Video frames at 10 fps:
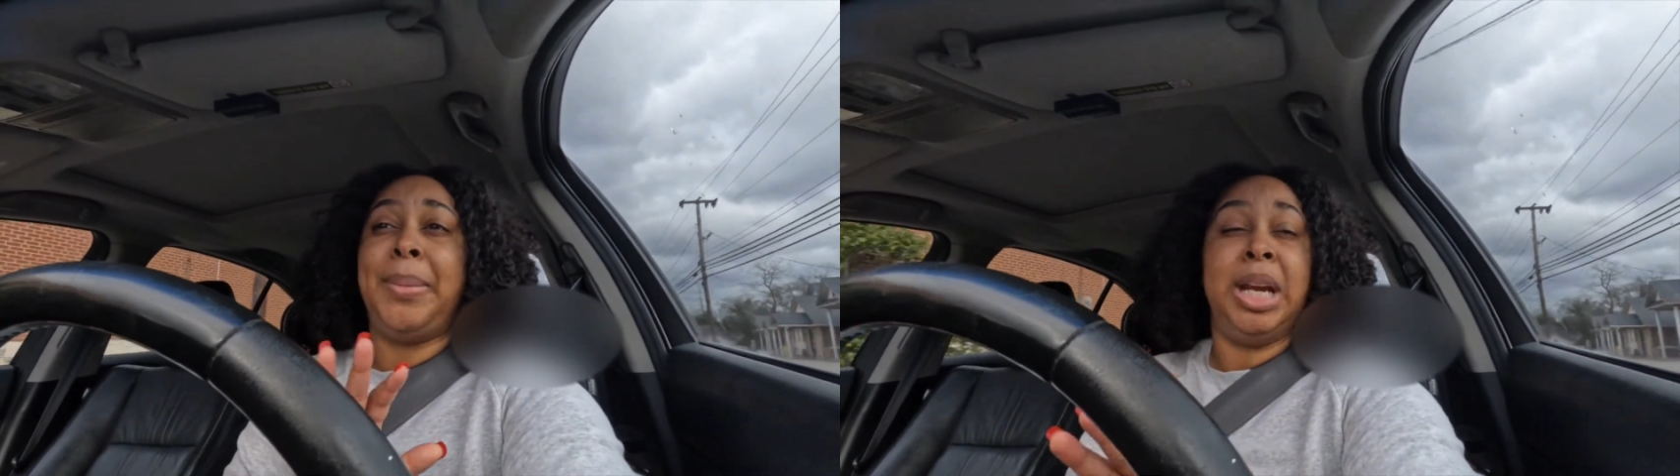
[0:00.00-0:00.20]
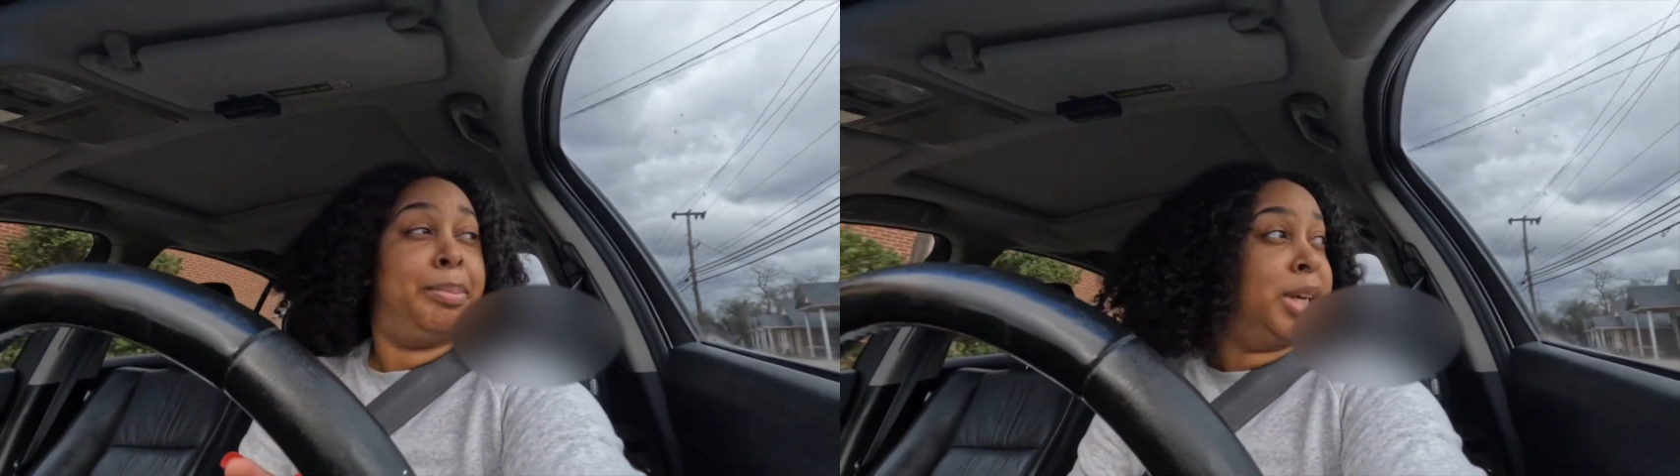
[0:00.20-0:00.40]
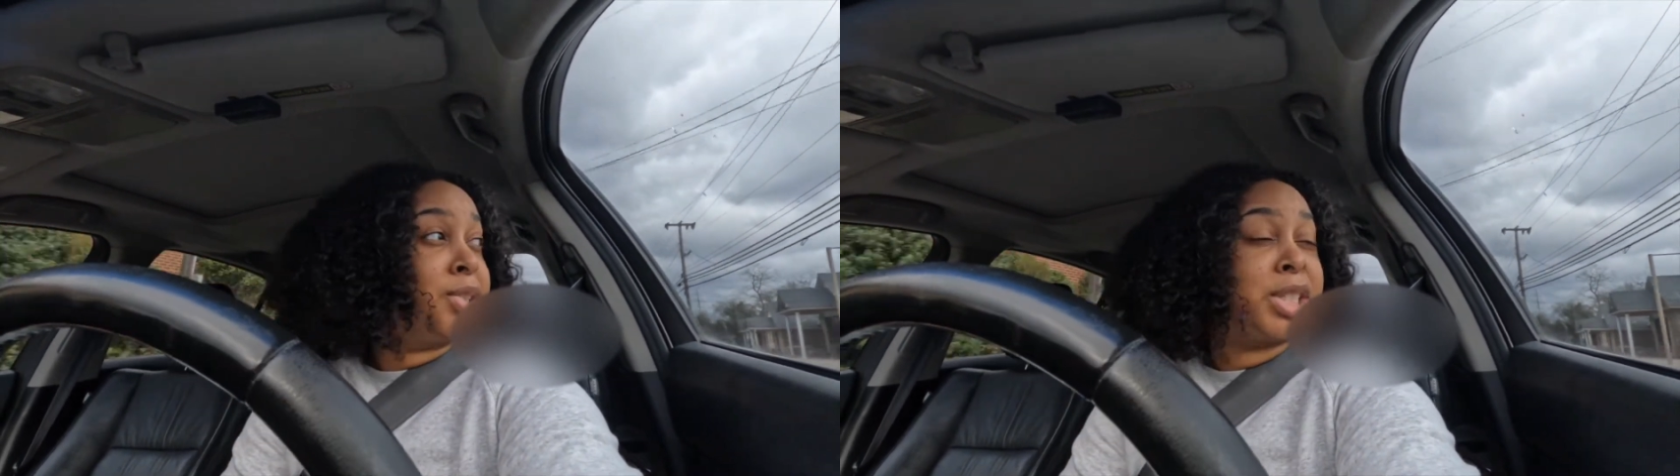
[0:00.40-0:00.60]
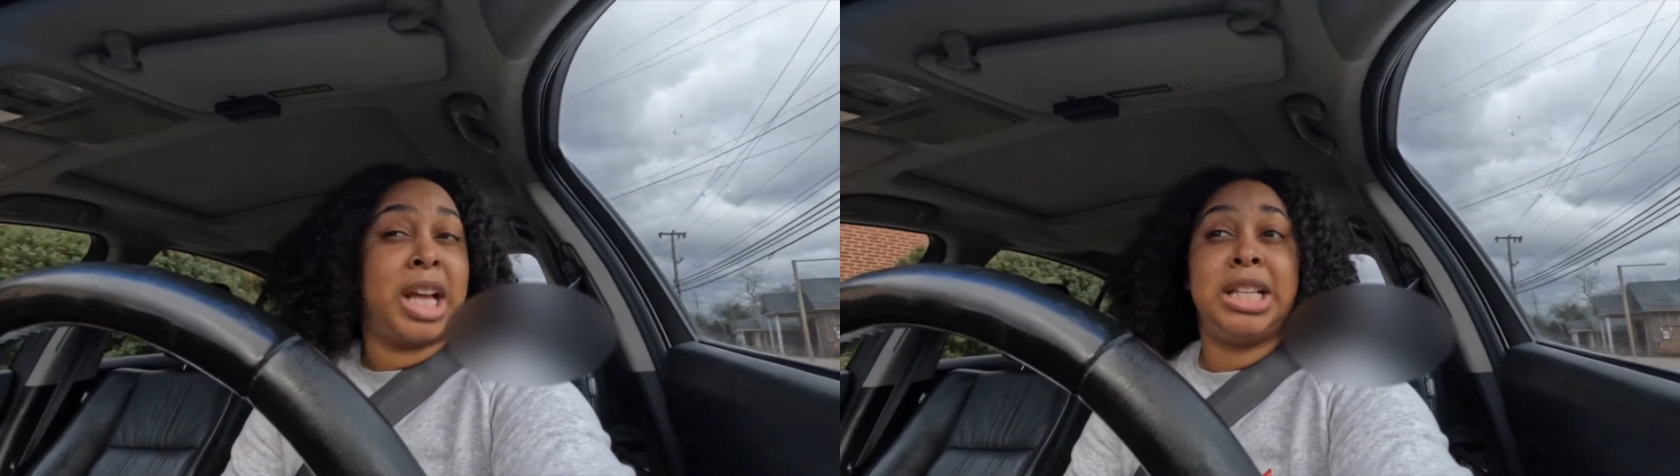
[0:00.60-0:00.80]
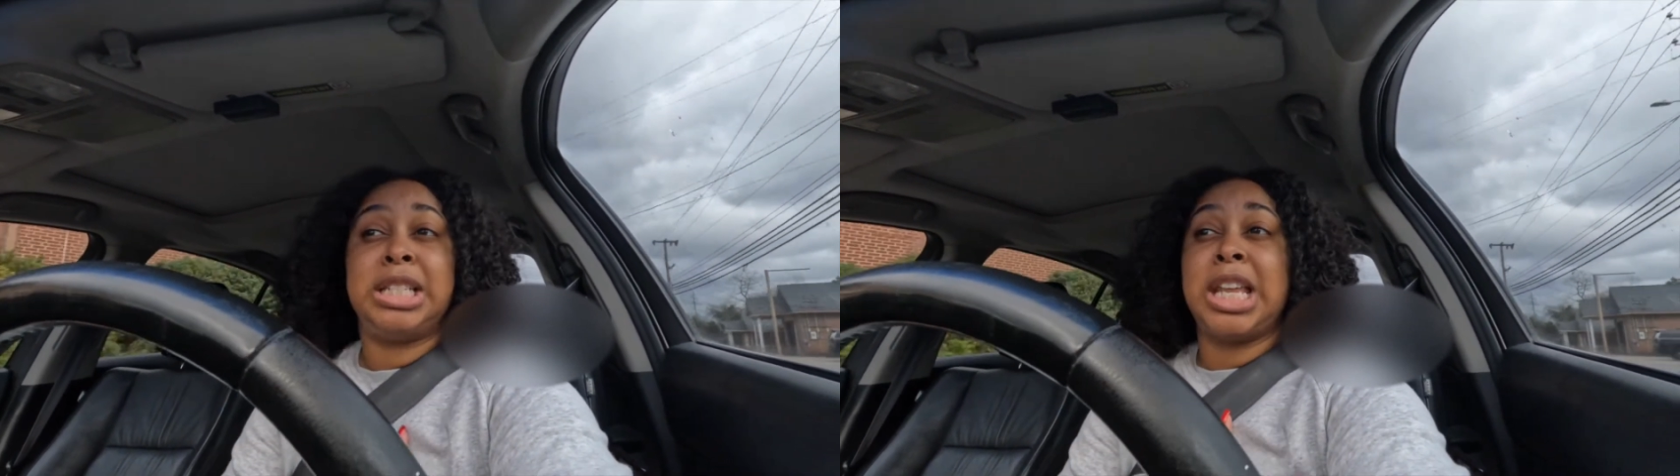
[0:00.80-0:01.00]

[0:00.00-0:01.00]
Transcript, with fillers: a peanut butter jelly